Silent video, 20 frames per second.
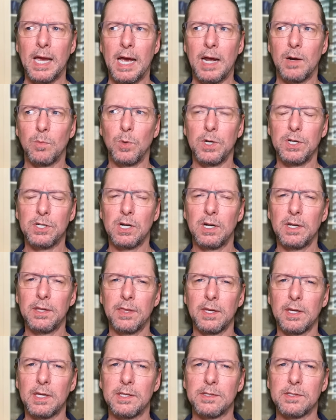and which I
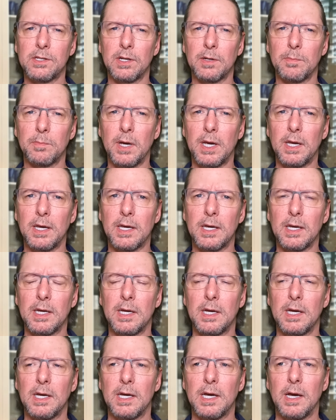think is going to make
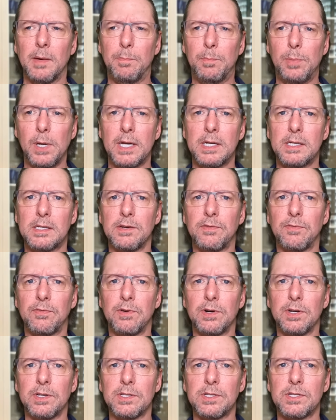a big
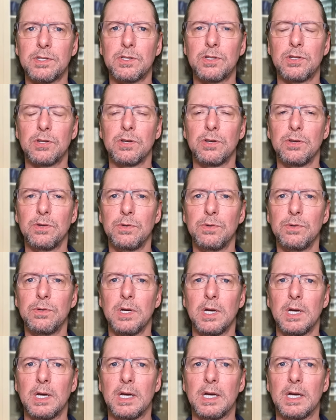difference to